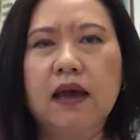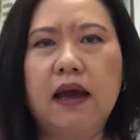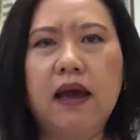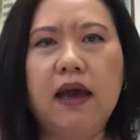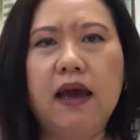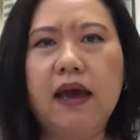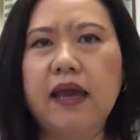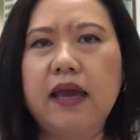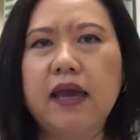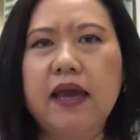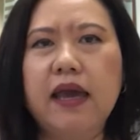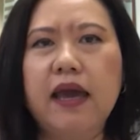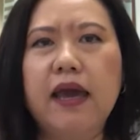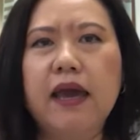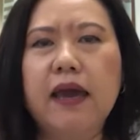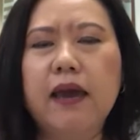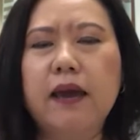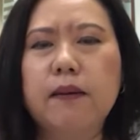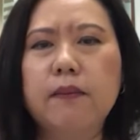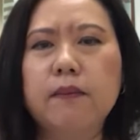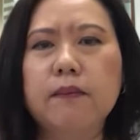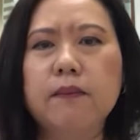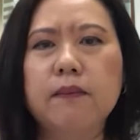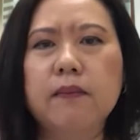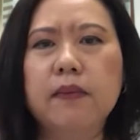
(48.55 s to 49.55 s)
I
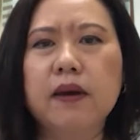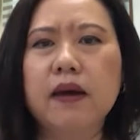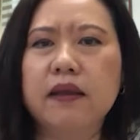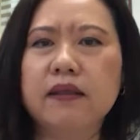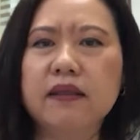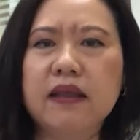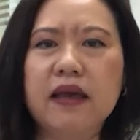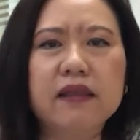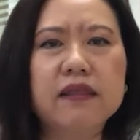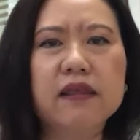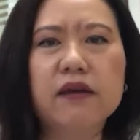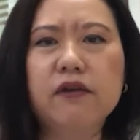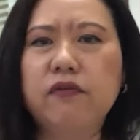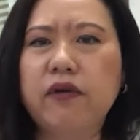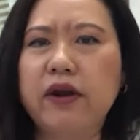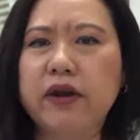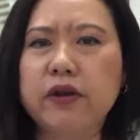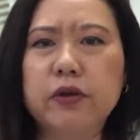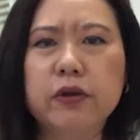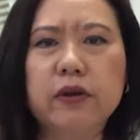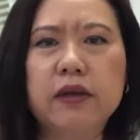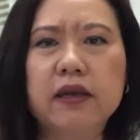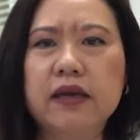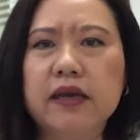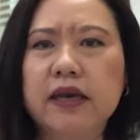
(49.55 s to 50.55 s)
am another
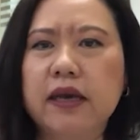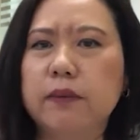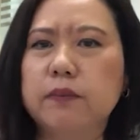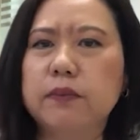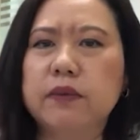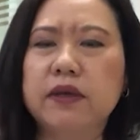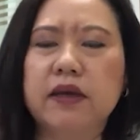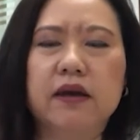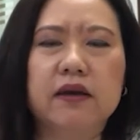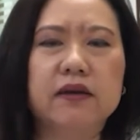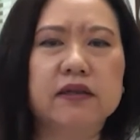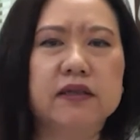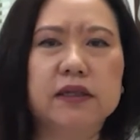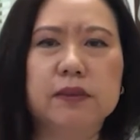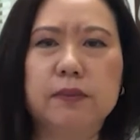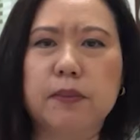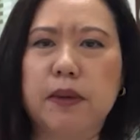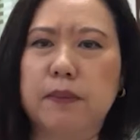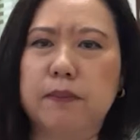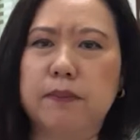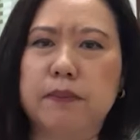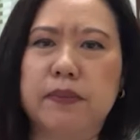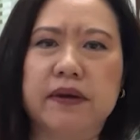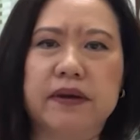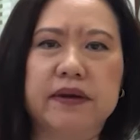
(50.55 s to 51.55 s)
regular MDRT
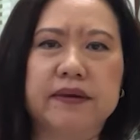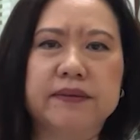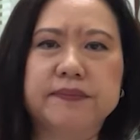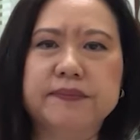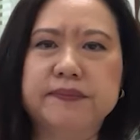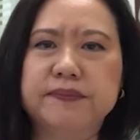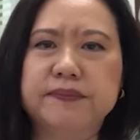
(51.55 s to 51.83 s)
member.